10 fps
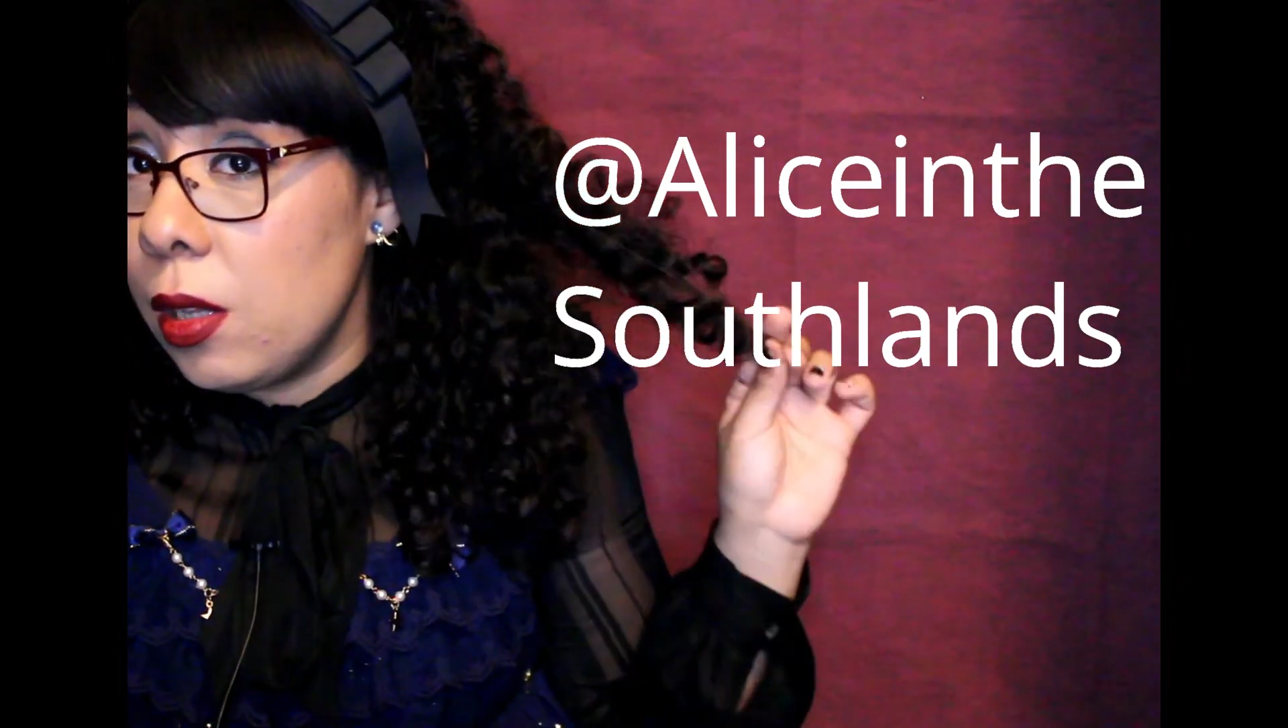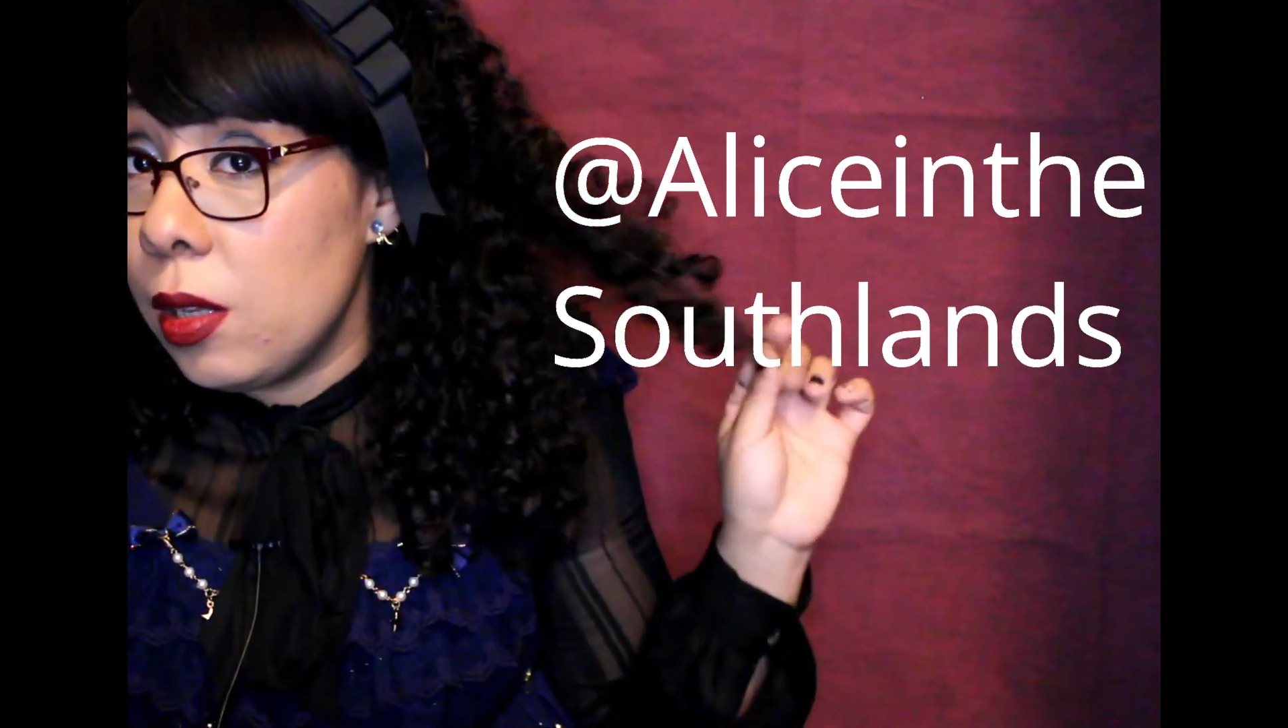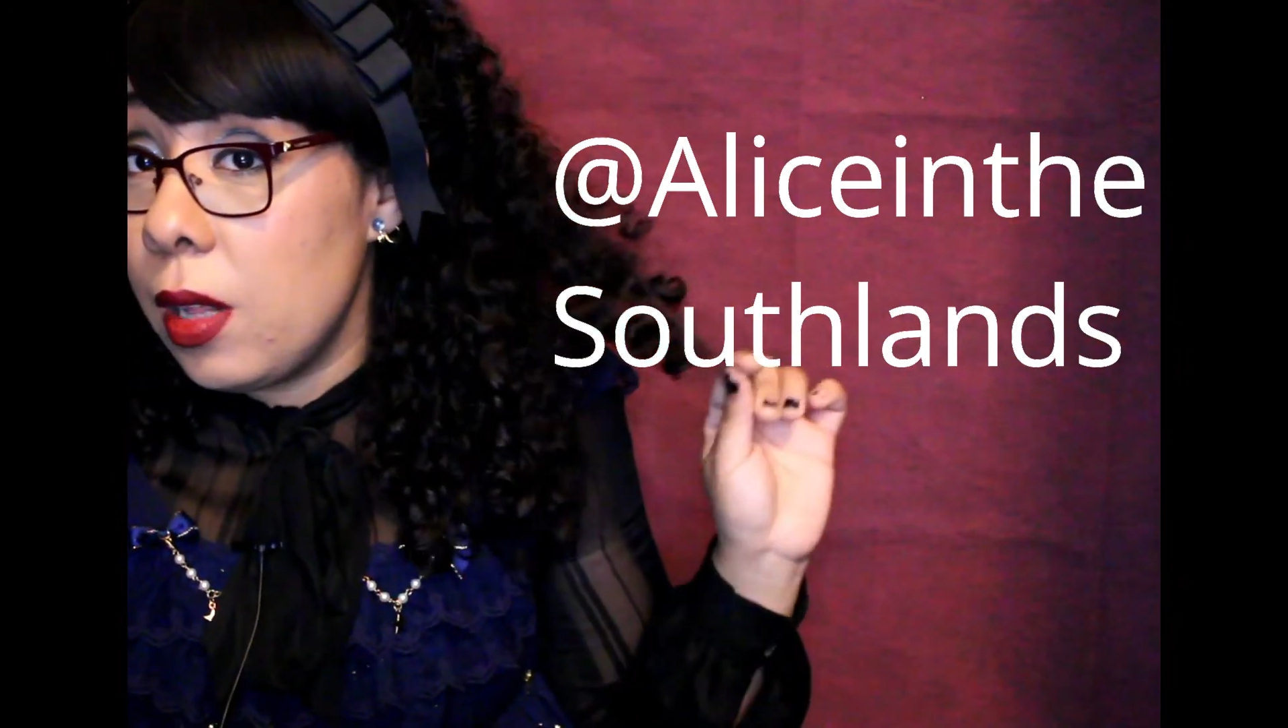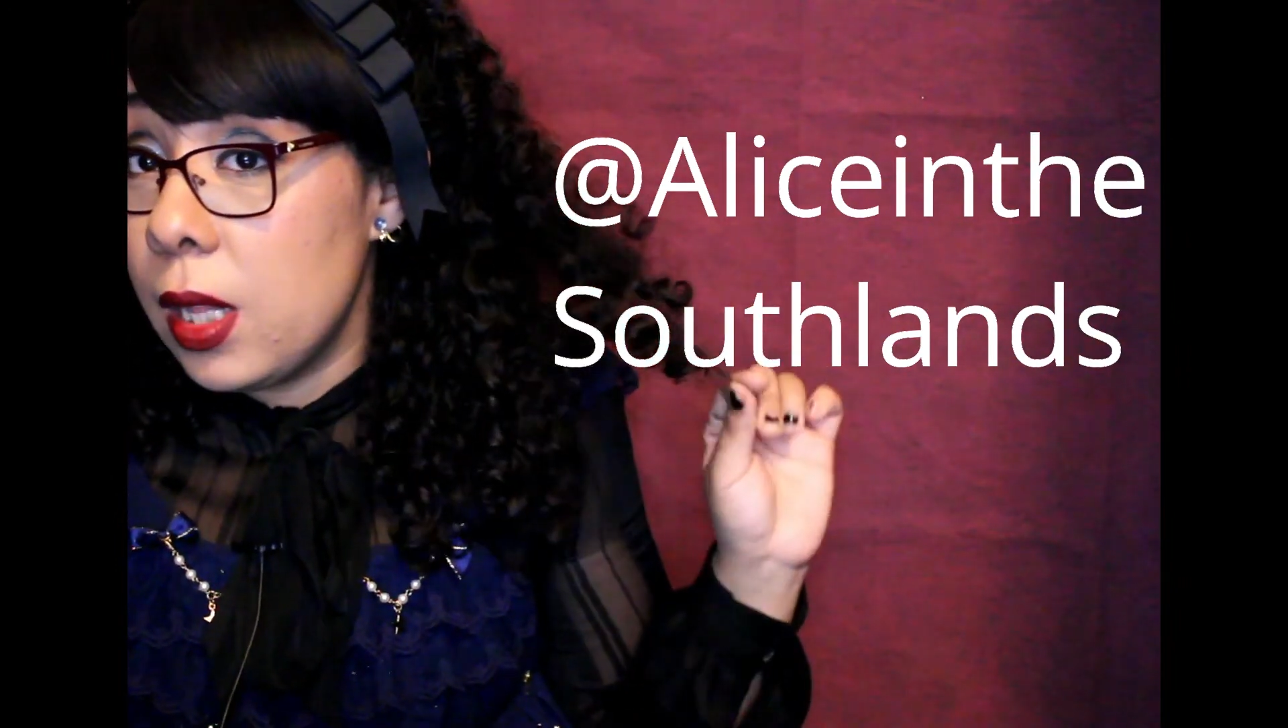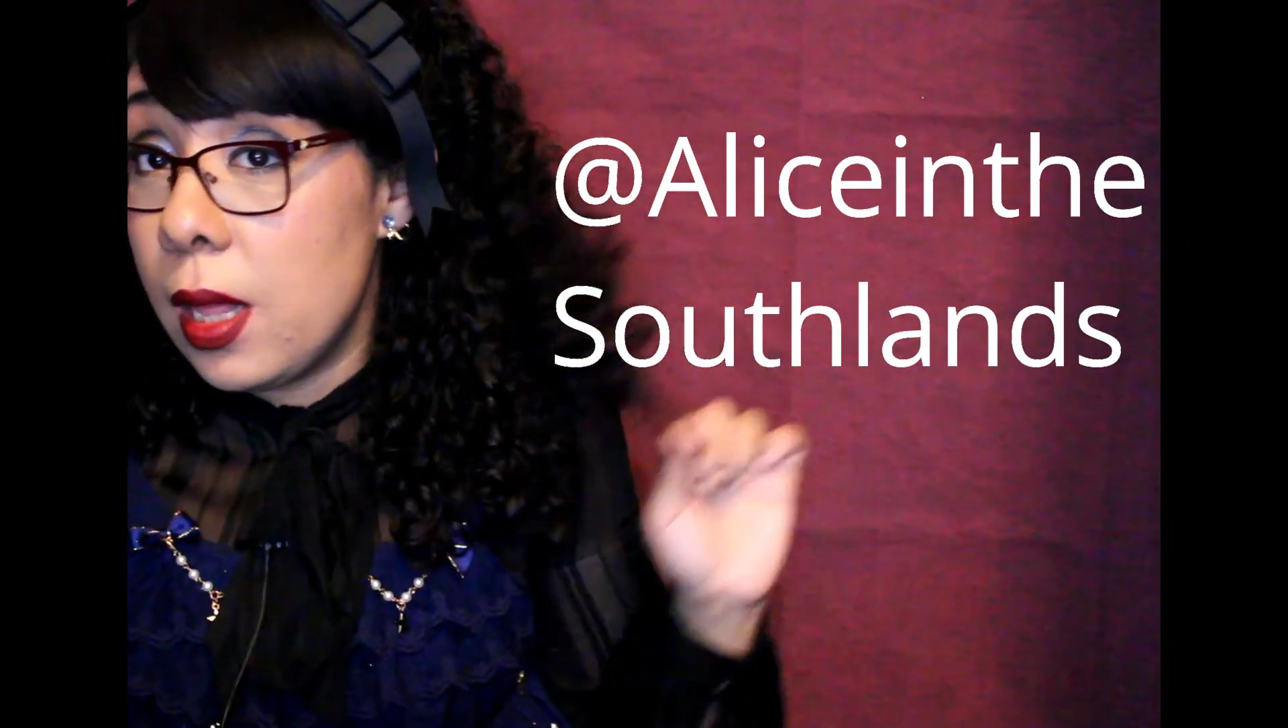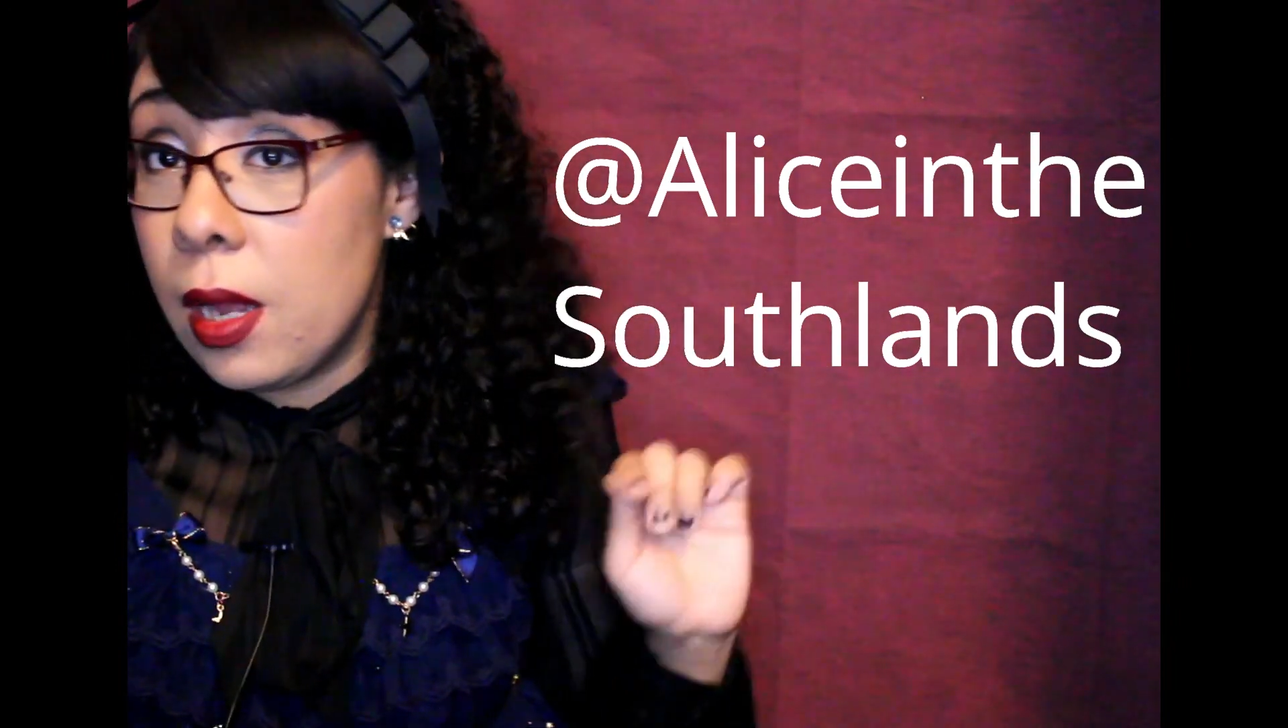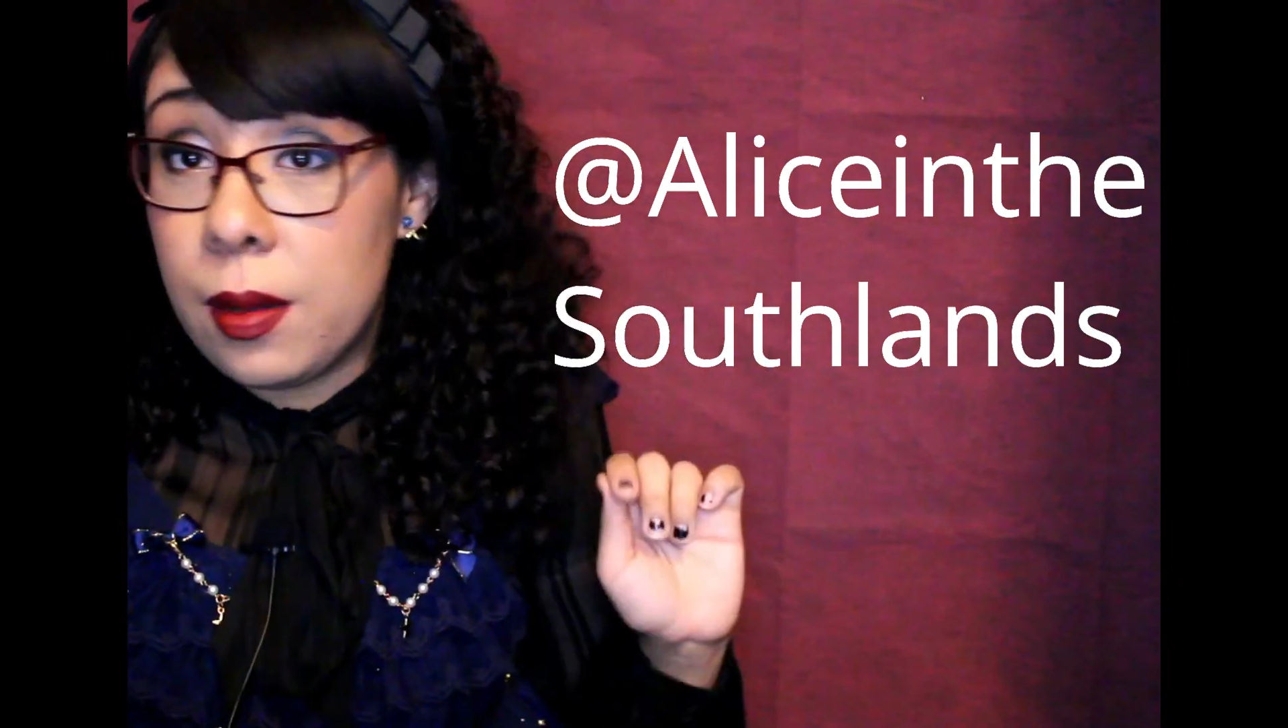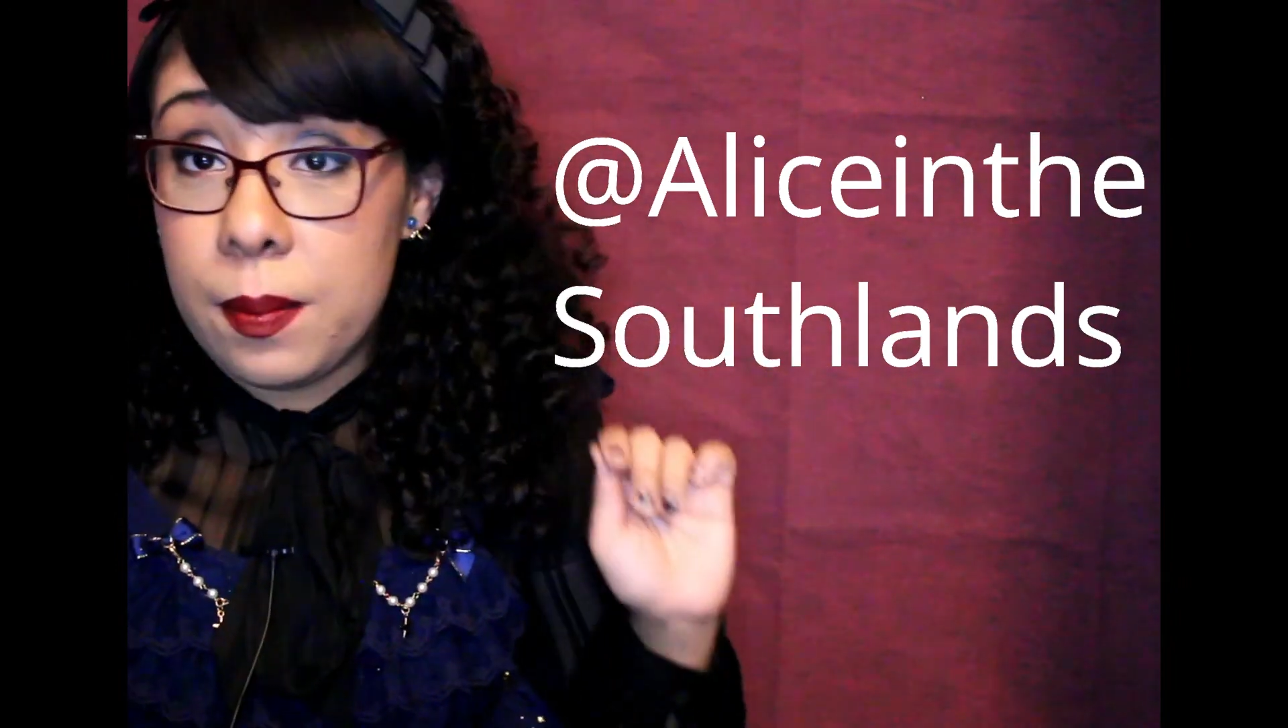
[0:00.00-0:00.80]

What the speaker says: looked like that